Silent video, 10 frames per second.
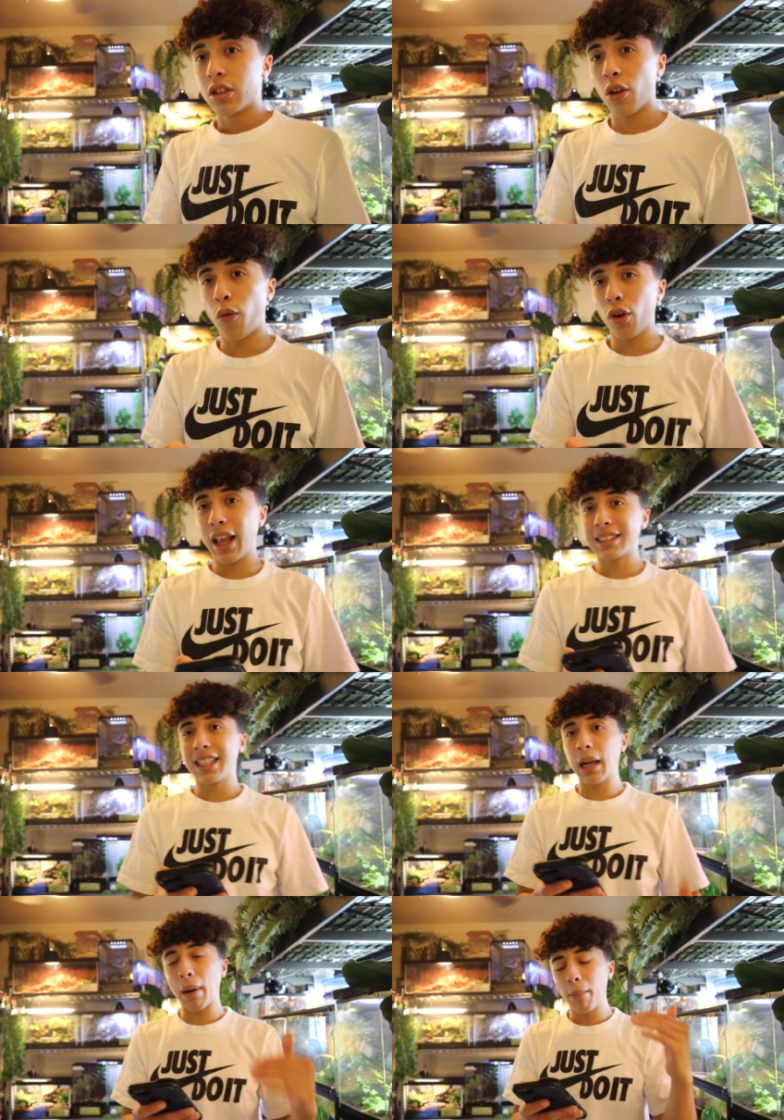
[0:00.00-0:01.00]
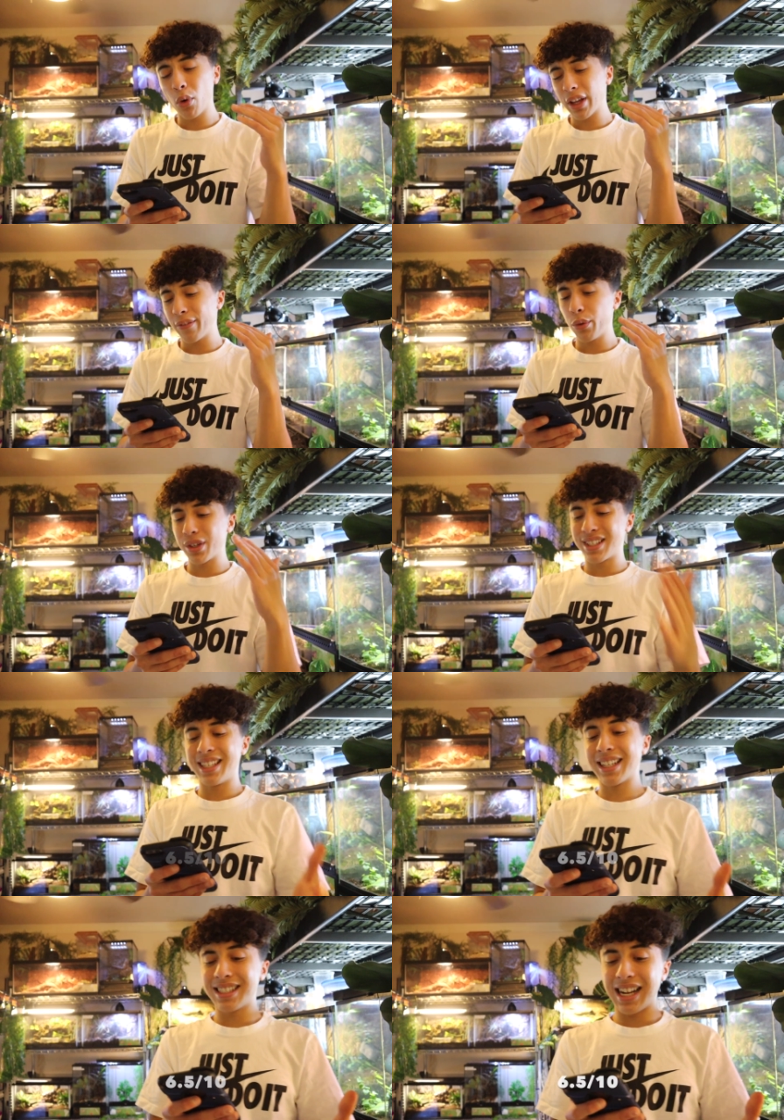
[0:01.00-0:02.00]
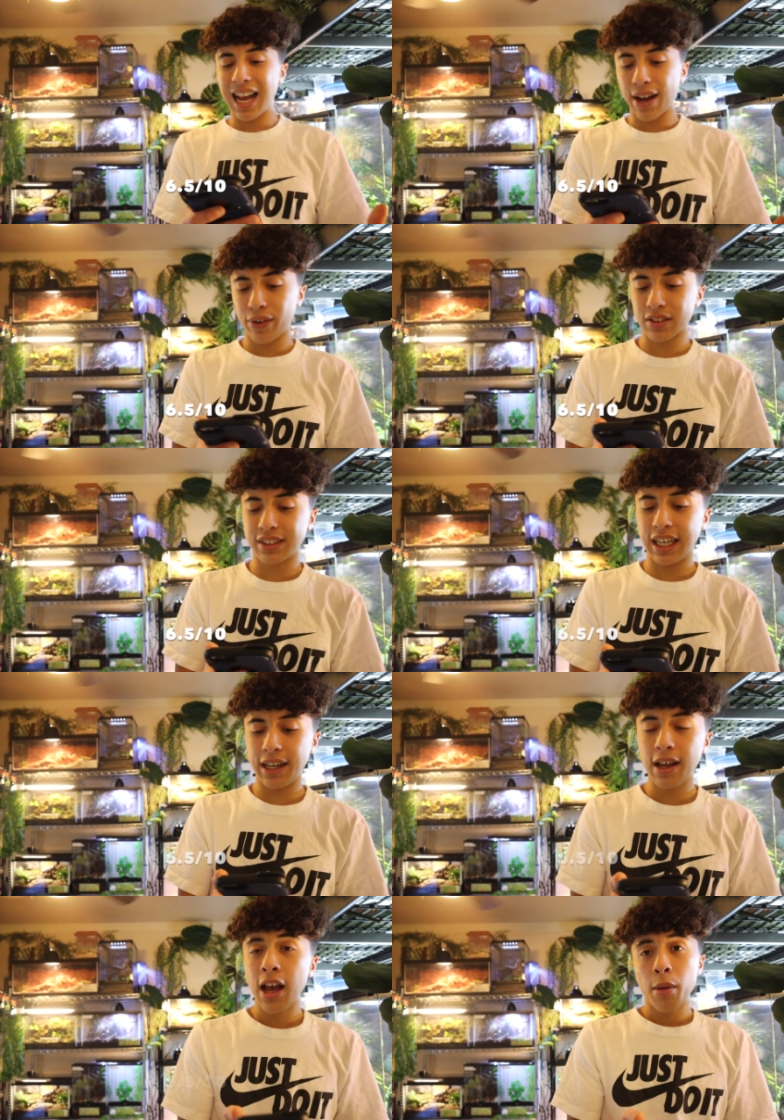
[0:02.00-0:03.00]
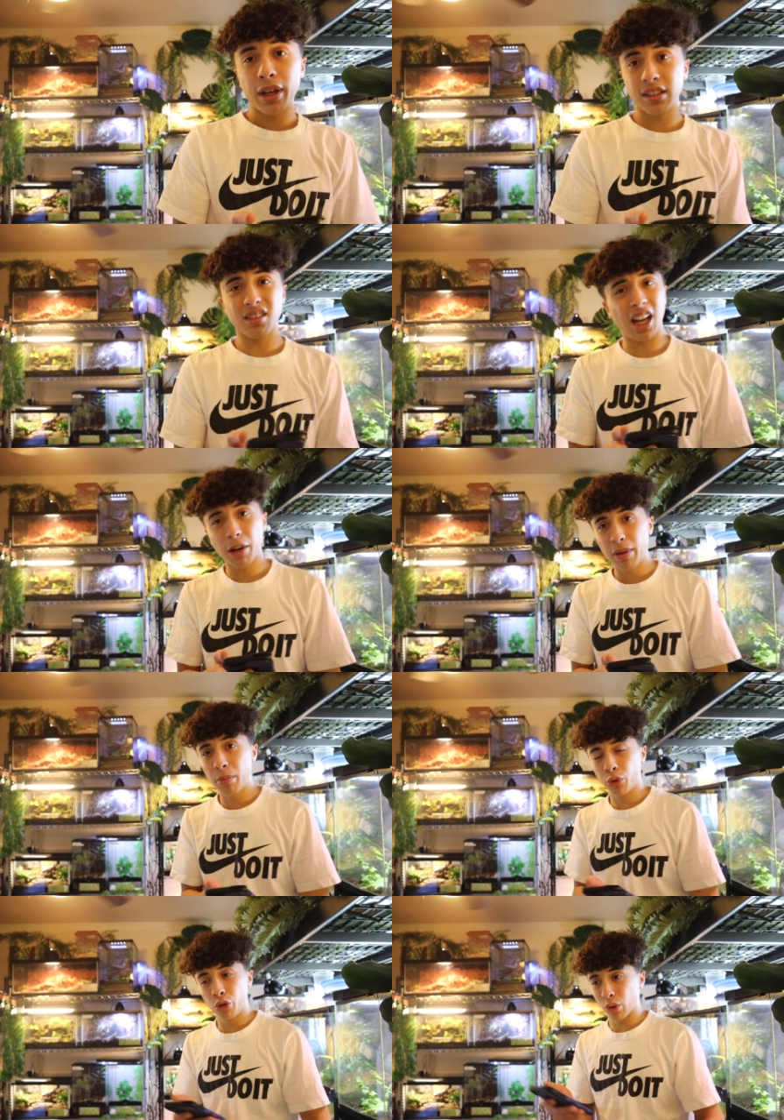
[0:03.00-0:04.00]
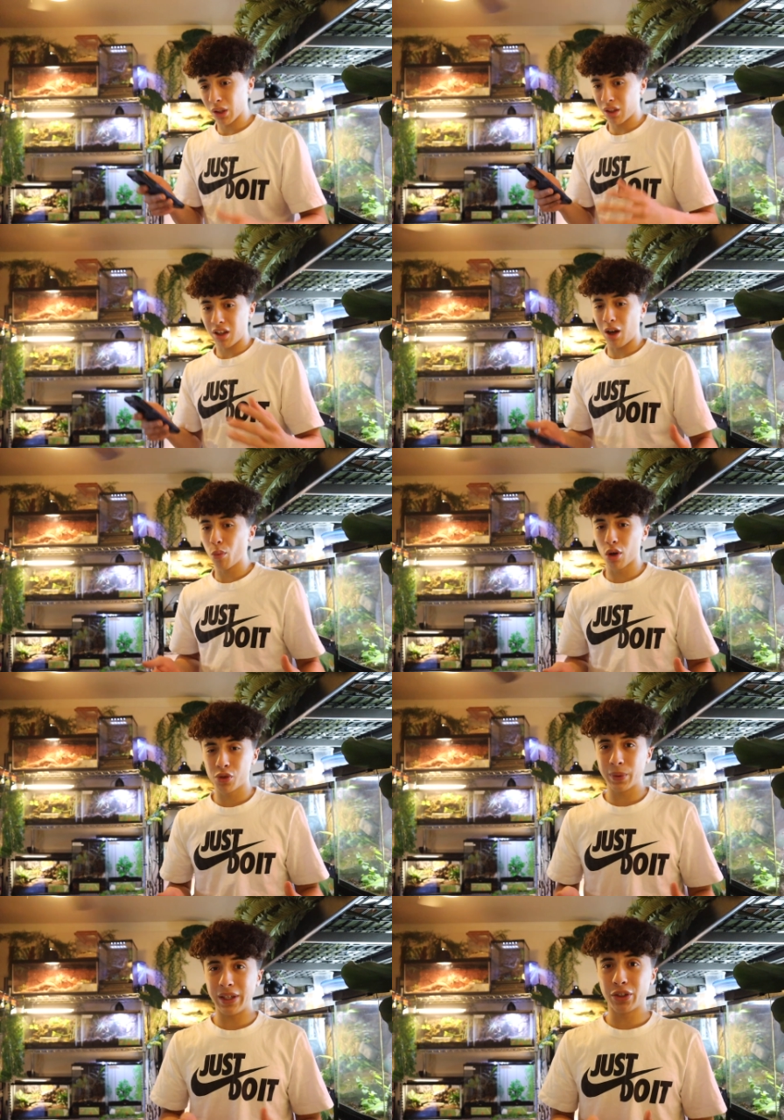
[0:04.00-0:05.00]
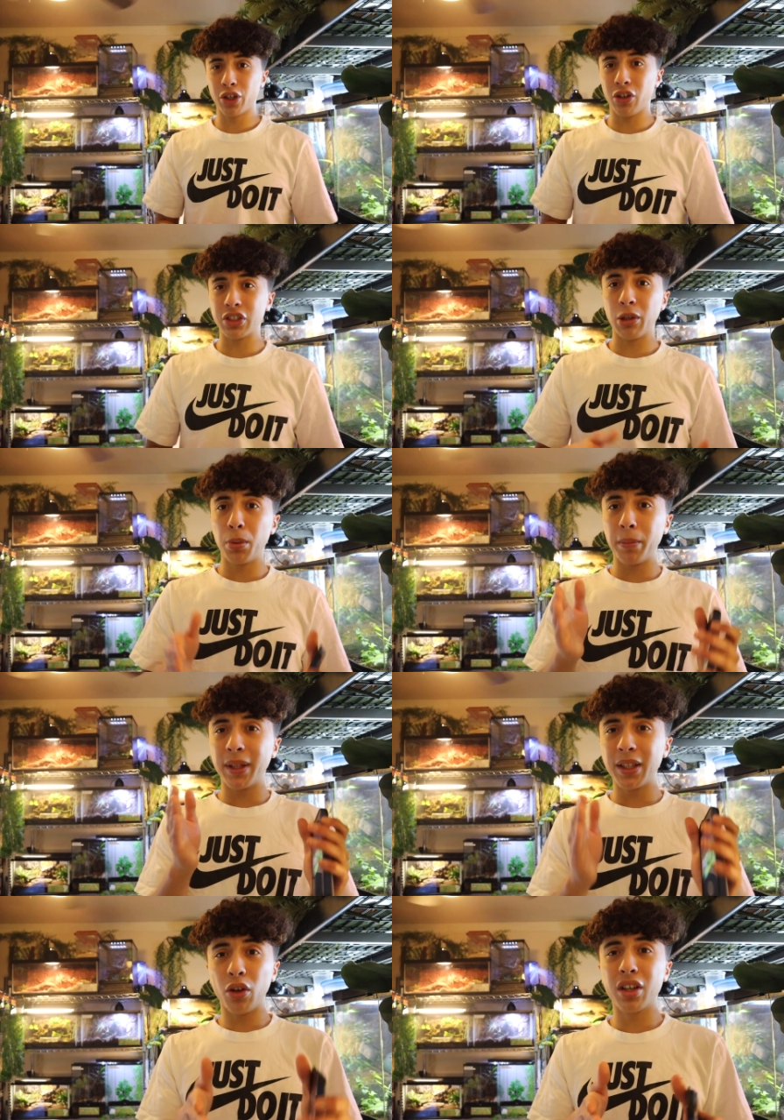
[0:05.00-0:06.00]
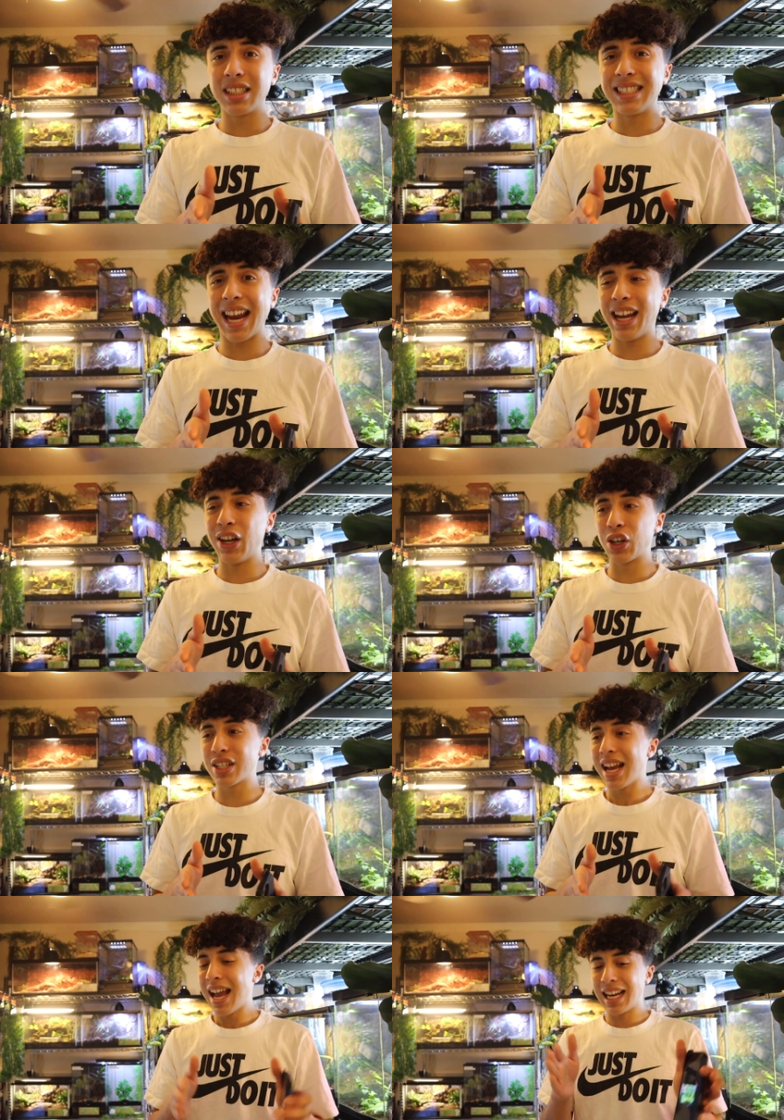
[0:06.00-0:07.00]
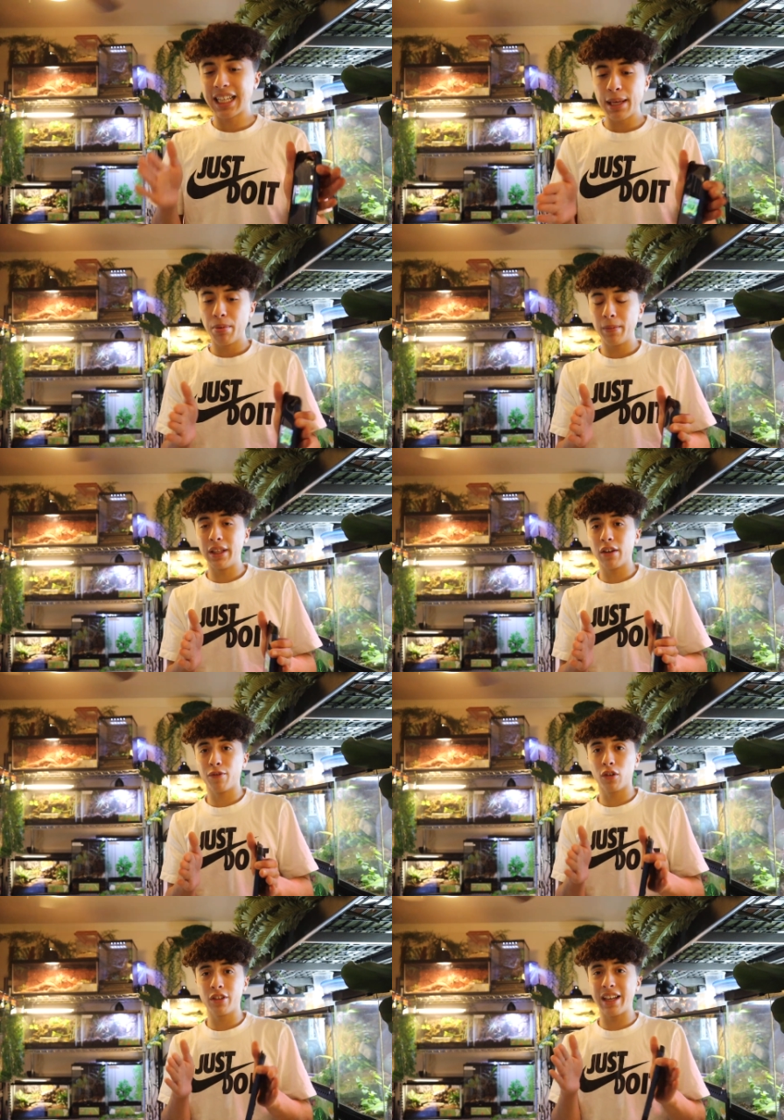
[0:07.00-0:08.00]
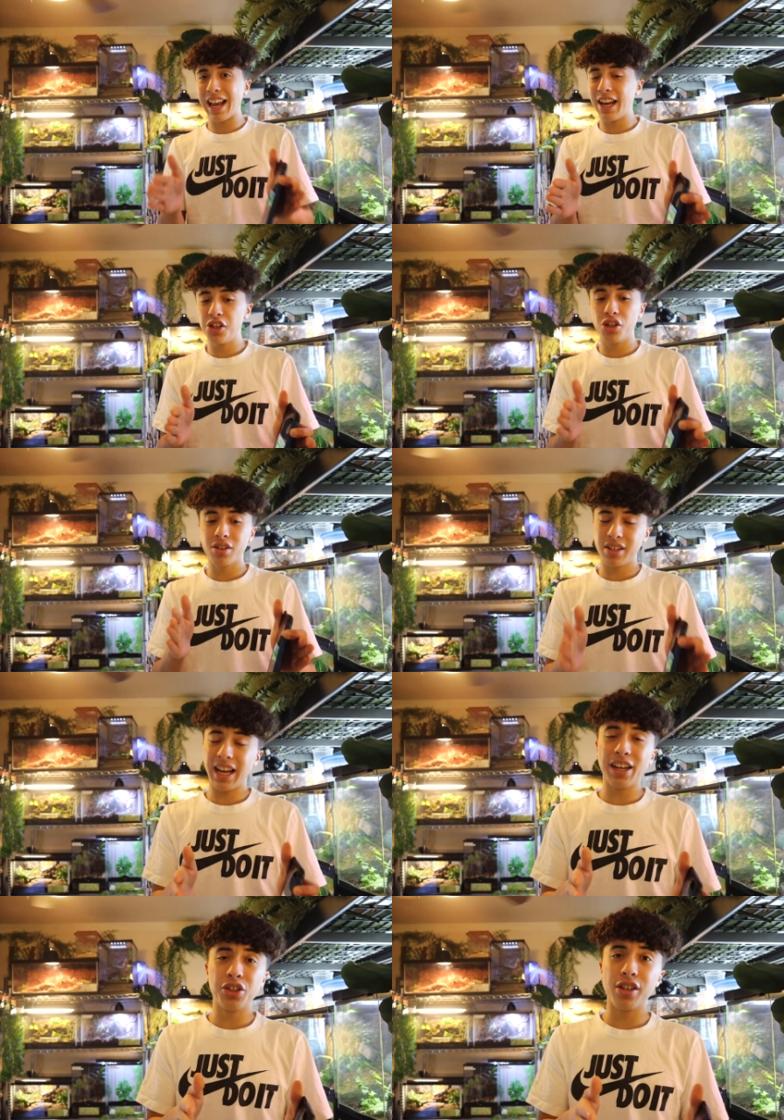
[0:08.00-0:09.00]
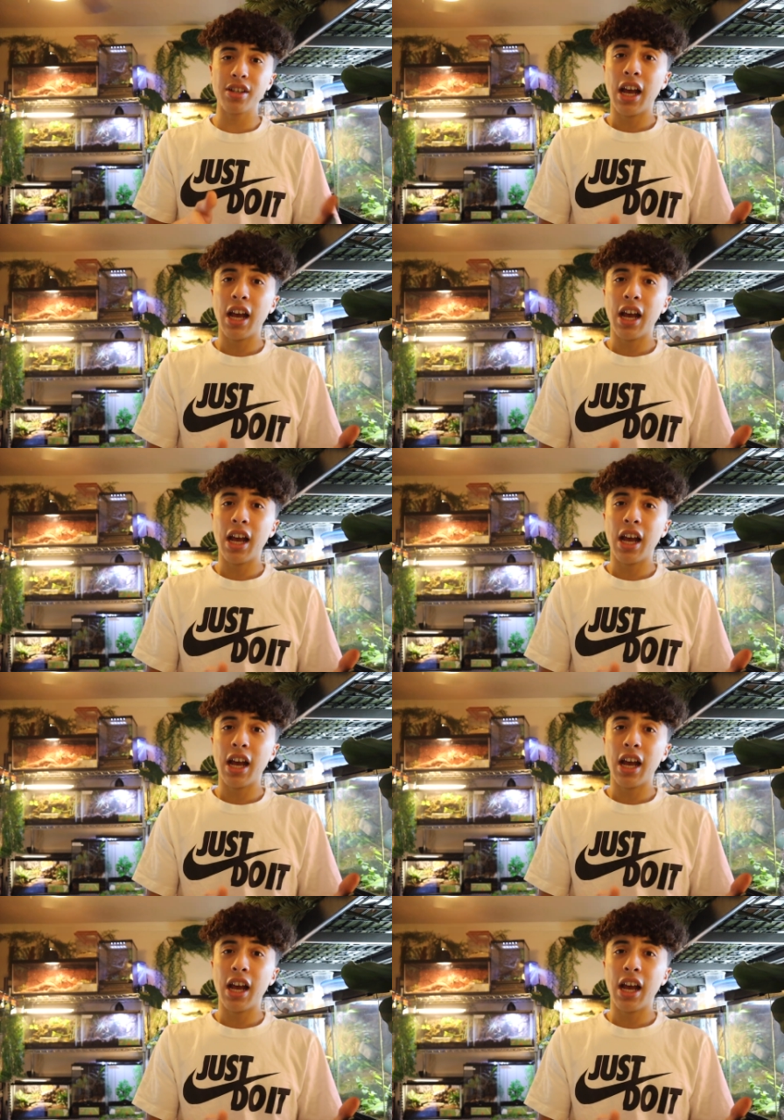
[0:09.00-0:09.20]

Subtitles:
So for that setup, I'm going to give you a 6.5 out of 10 because a lot of people do a lot worse with their turtles. They'll put them in little containers and keep them in there for ages and ages.